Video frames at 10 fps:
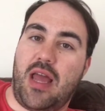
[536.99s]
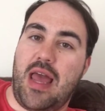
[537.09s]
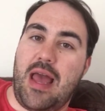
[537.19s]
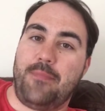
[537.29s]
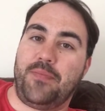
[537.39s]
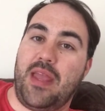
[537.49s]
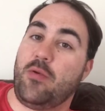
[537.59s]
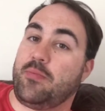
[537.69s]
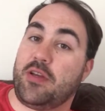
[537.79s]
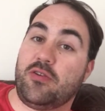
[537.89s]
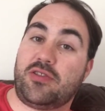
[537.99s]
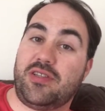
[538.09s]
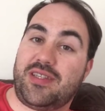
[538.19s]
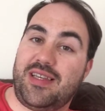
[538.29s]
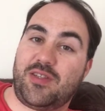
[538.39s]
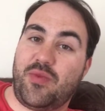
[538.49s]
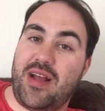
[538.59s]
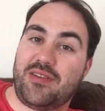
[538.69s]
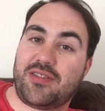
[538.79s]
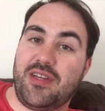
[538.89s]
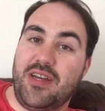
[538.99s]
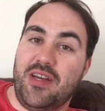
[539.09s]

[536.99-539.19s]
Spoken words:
It would be good to see someone else